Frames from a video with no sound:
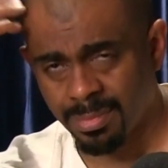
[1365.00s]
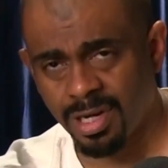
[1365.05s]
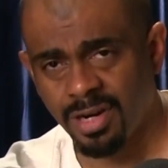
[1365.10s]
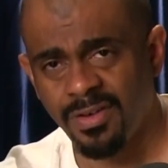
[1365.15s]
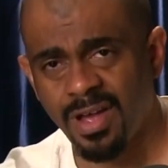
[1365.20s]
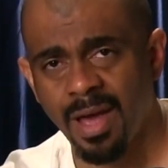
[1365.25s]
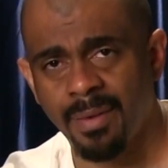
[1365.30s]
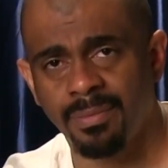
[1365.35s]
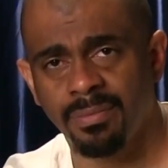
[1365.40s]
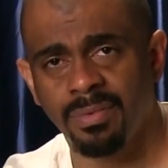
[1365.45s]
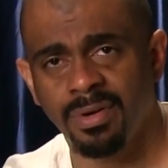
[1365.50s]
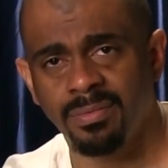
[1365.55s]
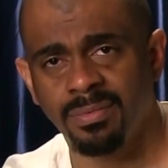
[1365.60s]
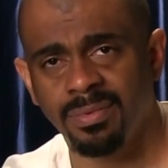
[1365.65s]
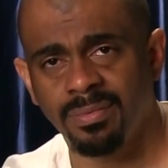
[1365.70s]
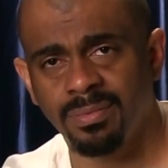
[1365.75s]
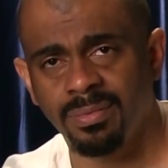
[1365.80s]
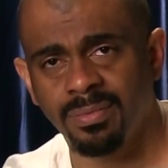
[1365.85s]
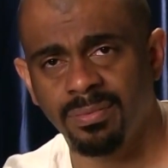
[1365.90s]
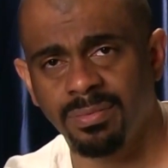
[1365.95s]

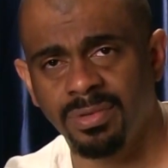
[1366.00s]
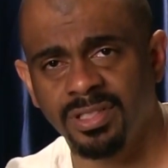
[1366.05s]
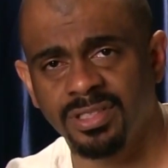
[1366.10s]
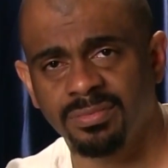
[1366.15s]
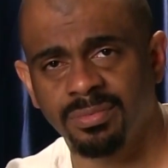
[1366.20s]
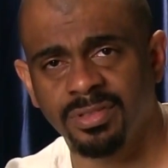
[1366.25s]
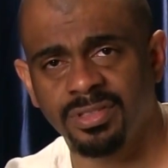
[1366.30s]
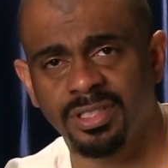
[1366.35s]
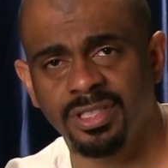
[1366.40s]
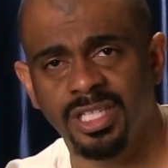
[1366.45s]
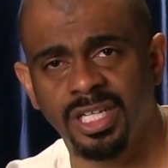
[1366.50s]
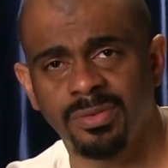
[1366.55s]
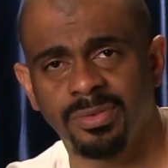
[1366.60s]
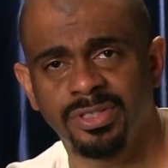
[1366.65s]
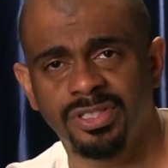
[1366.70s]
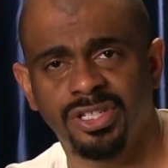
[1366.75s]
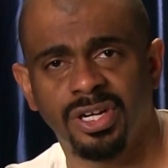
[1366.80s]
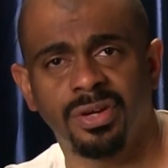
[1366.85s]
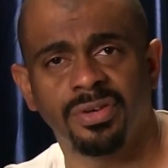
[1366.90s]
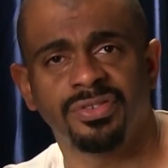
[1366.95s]
what's the deal
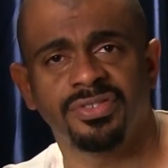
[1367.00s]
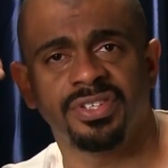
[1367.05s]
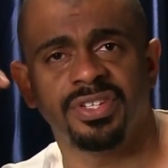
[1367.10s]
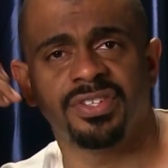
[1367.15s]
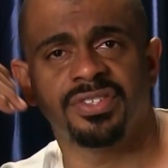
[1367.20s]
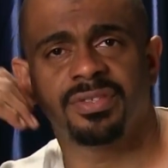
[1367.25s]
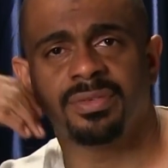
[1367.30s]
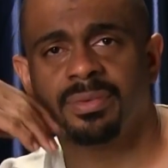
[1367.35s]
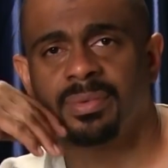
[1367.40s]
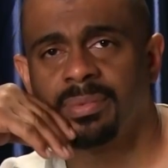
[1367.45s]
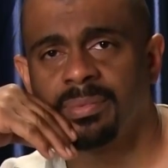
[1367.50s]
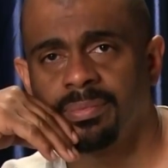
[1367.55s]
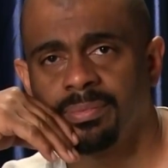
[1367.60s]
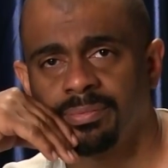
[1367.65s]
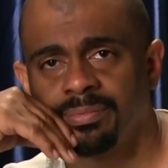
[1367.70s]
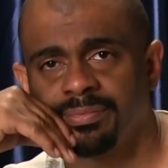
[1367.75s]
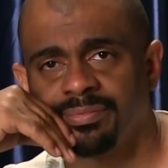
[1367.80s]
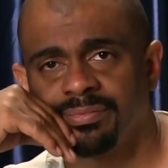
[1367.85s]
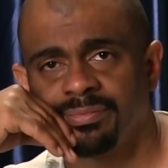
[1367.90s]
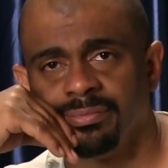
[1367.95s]
with jerseys?
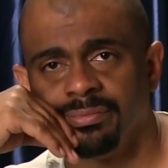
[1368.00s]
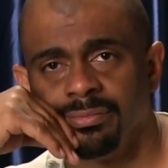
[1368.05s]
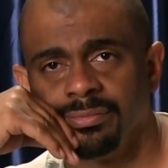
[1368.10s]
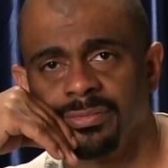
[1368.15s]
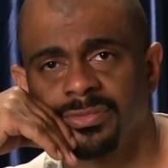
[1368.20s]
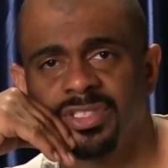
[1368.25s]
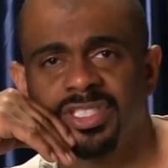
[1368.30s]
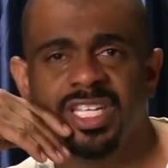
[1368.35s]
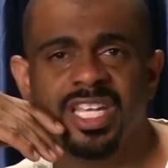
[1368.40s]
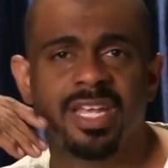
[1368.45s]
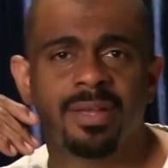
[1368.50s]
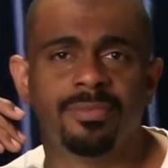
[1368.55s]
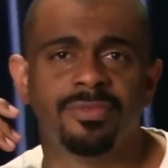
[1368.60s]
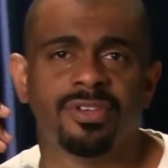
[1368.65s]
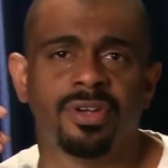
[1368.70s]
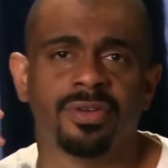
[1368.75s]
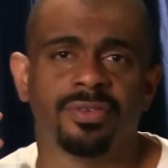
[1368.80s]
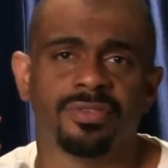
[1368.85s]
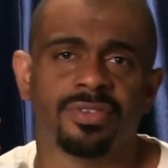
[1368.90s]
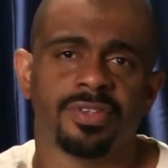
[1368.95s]

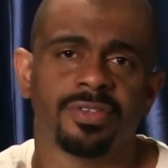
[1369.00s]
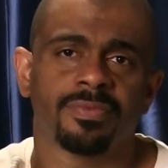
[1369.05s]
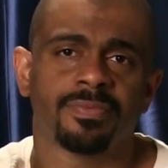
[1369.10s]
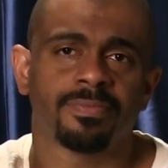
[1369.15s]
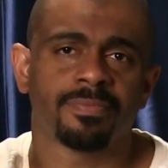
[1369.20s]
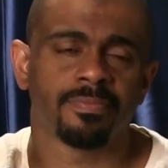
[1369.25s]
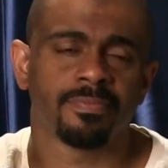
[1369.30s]
Team jerseys.